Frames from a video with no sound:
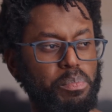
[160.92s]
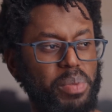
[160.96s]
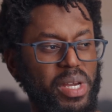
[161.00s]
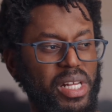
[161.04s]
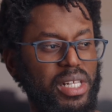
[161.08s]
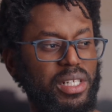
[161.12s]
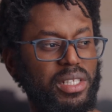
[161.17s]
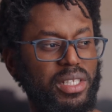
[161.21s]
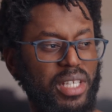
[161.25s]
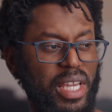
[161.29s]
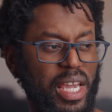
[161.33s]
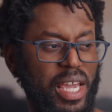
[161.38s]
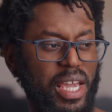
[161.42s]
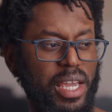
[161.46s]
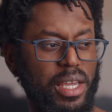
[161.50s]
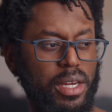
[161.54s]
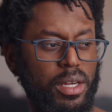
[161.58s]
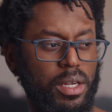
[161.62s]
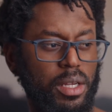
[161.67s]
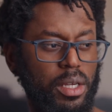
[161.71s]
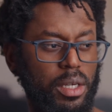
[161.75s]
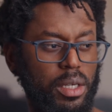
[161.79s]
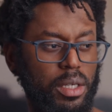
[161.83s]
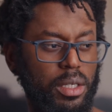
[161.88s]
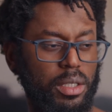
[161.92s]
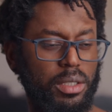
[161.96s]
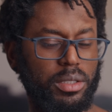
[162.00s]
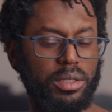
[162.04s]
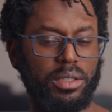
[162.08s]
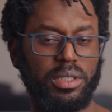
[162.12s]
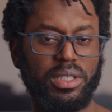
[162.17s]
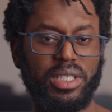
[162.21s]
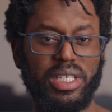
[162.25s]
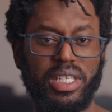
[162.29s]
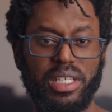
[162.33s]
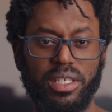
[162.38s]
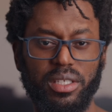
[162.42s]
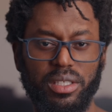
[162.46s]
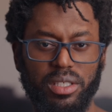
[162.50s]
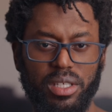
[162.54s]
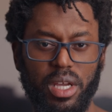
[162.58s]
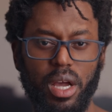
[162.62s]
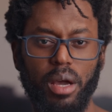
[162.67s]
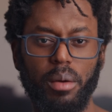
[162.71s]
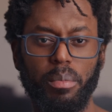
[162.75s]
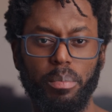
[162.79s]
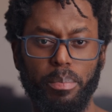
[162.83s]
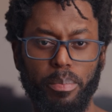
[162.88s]
built-in
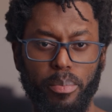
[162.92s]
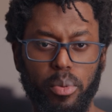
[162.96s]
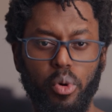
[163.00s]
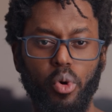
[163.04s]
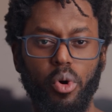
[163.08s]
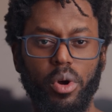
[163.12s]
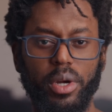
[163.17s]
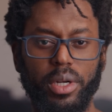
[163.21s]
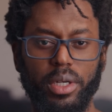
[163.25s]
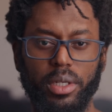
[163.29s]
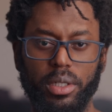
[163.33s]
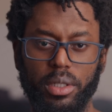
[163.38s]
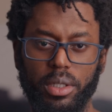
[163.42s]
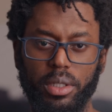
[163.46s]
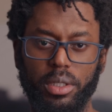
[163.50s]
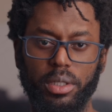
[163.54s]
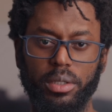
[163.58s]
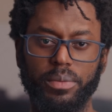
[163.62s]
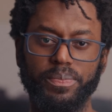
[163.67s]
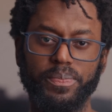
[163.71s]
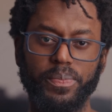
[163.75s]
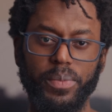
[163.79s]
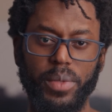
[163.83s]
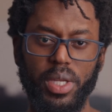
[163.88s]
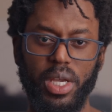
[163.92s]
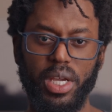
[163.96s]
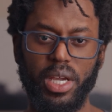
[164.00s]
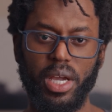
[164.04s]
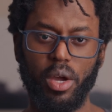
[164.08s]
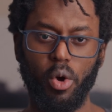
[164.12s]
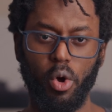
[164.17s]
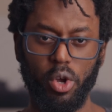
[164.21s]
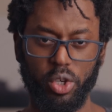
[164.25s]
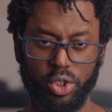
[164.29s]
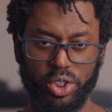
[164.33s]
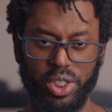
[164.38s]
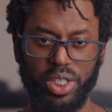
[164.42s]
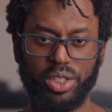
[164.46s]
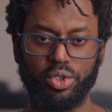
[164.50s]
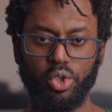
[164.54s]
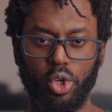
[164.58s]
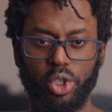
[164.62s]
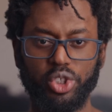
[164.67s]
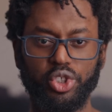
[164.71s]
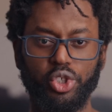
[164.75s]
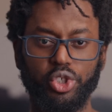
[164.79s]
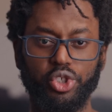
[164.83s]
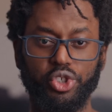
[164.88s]
D-sub port also
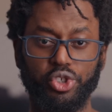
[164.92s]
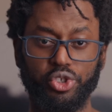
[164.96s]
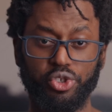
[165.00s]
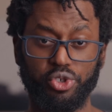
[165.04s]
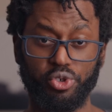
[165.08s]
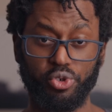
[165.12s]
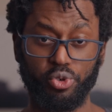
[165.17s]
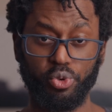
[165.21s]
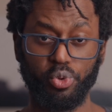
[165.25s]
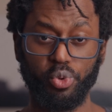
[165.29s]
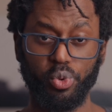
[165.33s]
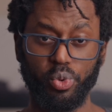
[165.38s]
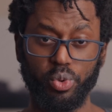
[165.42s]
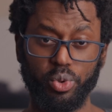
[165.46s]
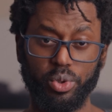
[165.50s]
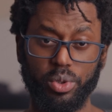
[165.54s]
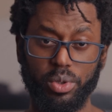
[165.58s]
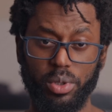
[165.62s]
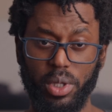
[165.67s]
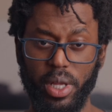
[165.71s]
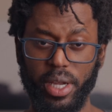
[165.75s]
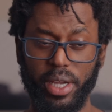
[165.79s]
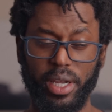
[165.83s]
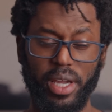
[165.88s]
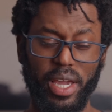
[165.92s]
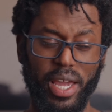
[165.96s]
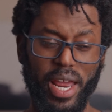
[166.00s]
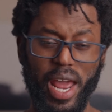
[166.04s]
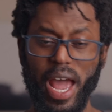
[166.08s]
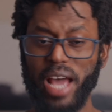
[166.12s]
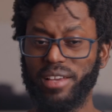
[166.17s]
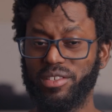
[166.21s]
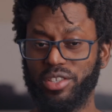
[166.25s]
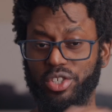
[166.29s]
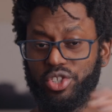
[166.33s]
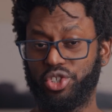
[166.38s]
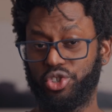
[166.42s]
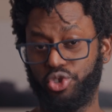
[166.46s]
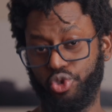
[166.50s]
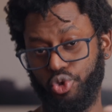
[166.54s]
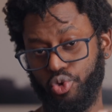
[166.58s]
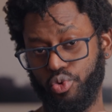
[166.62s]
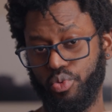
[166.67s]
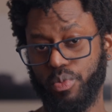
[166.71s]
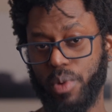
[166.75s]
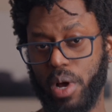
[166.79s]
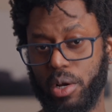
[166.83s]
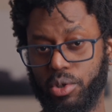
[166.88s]
is also screw, like it has a
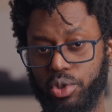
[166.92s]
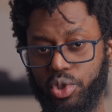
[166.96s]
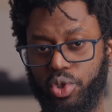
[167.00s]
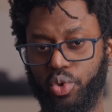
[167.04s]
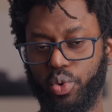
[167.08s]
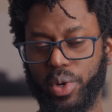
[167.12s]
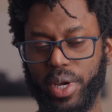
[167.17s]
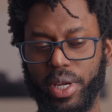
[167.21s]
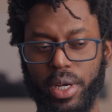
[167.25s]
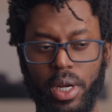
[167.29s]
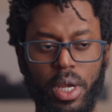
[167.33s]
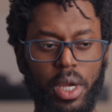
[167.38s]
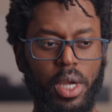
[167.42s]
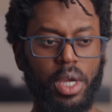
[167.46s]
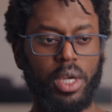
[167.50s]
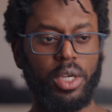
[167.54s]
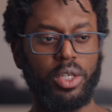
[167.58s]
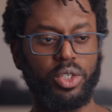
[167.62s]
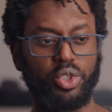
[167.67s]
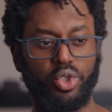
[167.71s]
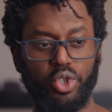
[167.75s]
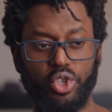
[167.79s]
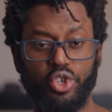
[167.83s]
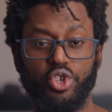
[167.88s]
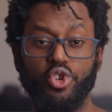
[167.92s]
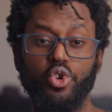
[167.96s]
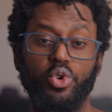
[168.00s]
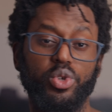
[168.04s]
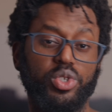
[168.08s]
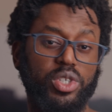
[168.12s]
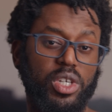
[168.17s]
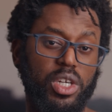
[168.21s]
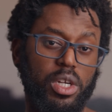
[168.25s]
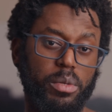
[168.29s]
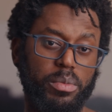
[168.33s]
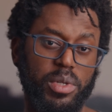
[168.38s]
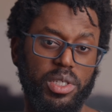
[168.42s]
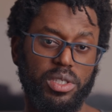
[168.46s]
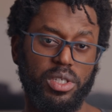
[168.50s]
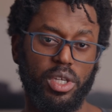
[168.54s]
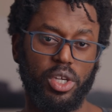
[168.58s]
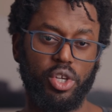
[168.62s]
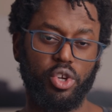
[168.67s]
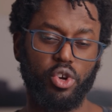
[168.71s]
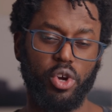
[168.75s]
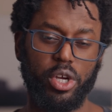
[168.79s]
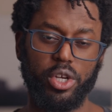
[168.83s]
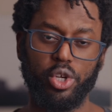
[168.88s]
screw mount to it, so you know it's going to be
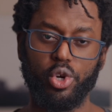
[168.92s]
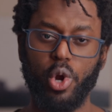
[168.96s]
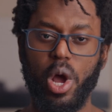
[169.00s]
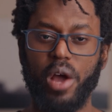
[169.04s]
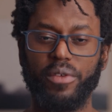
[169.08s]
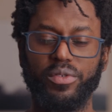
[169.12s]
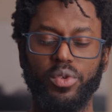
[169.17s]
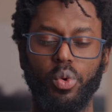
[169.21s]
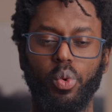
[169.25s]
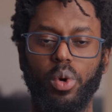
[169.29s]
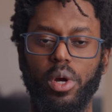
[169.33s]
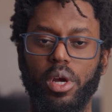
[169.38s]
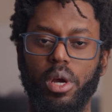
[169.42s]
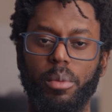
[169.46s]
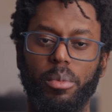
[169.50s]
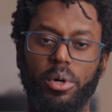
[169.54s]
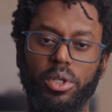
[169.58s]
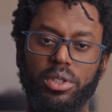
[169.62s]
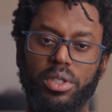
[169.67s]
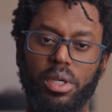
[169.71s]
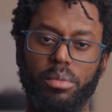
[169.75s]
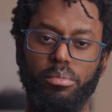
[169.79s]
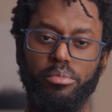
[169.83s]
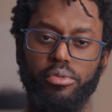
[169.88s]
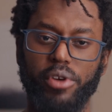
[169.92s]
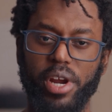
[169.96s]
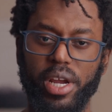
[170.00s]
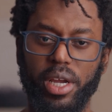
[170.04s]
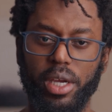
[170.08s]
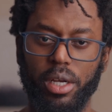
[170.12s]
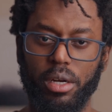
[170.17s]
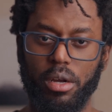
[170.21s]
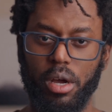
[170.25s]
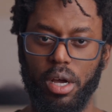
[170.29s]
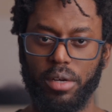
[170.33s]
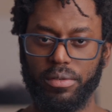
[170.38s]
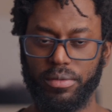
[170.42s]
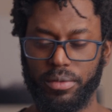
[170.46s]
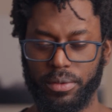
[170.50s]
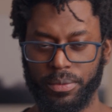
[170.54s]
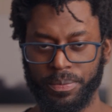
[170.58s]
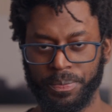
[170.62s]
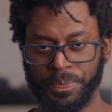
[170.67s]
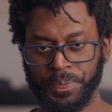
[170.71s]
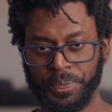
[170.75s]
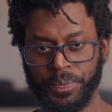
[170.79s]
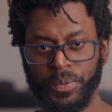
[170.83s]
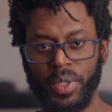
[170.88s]
secure and you don't have to worry about it breaking off.